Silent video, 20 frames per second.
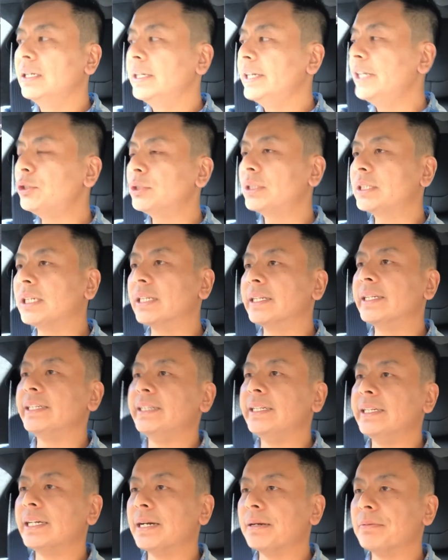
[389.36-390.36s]

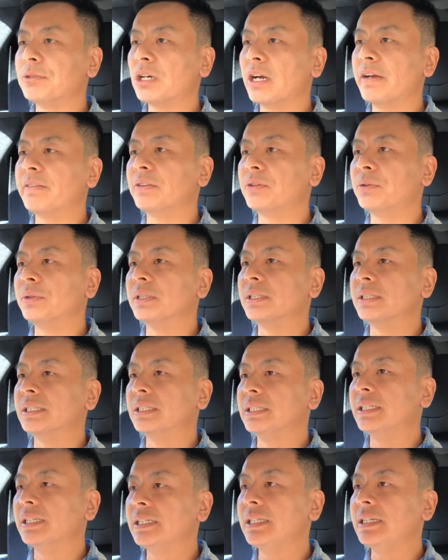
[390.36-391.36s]
Interestingly, driving through the
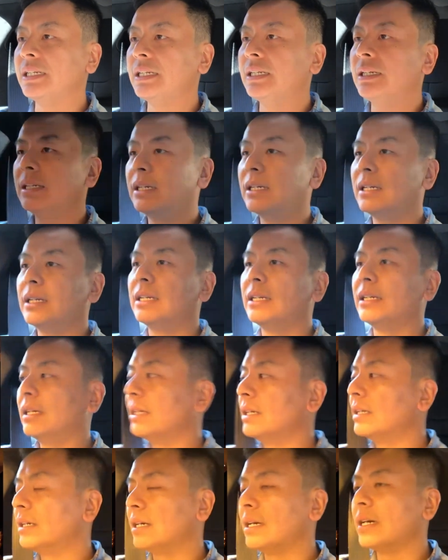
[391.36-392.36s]
city,
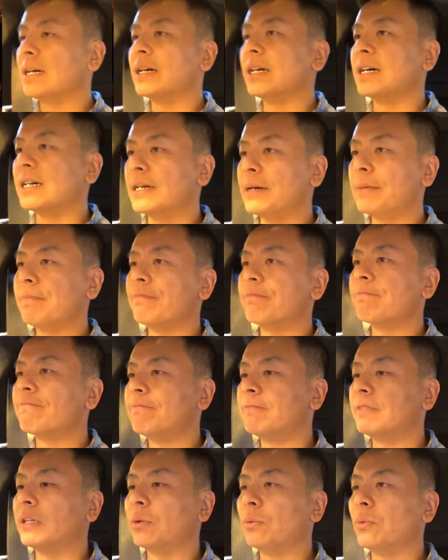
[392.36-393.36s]

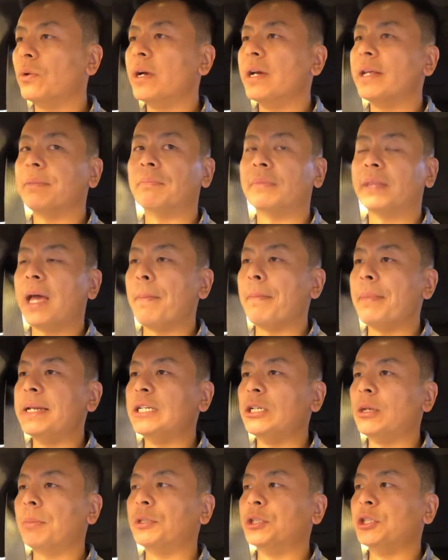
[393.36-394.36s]
there weren't that
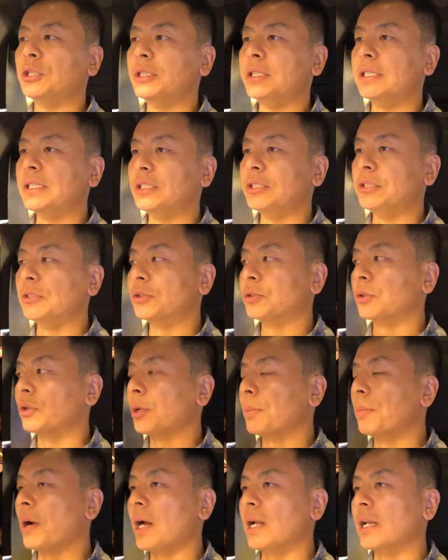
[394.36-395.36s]
many opportunities to use
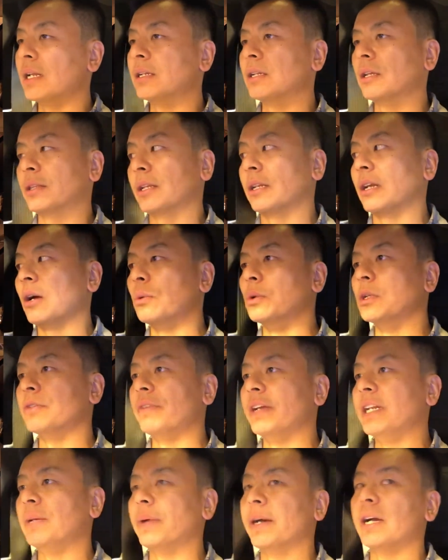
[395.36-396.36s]
Autopilot. Not that I would have
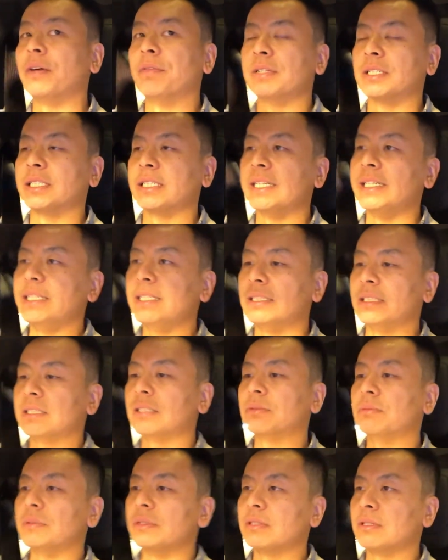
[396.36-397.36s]
anyway, obviously,
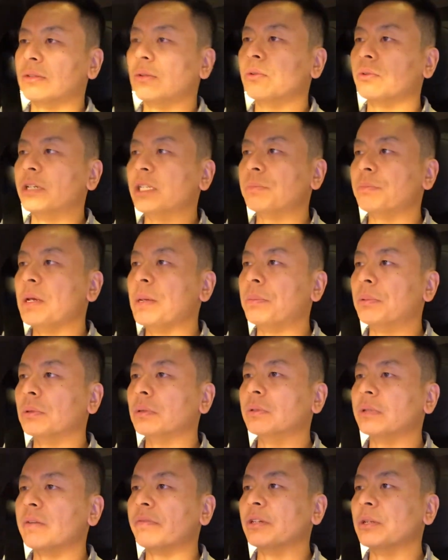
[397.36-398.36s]
just with all those
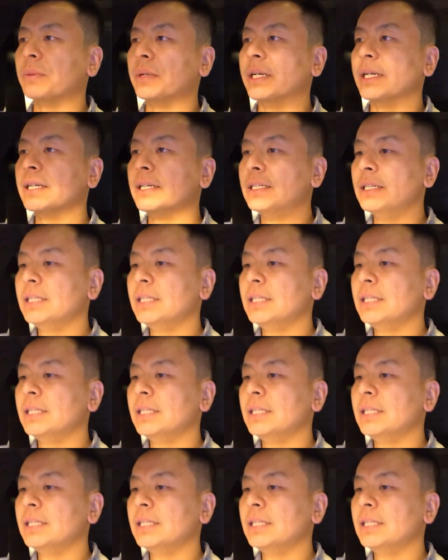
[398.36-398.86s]
people everywhere